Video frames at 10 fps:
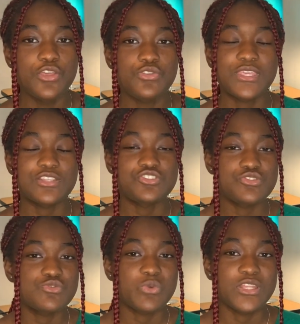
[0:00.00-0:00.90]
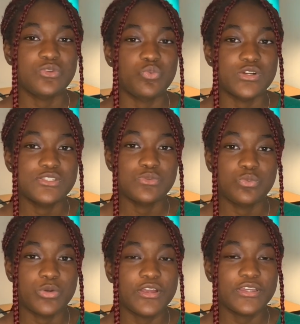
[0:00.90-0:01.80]
You can choose when you want to
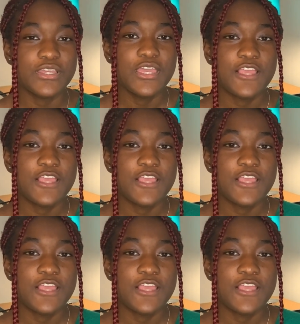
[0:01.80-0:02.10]
work.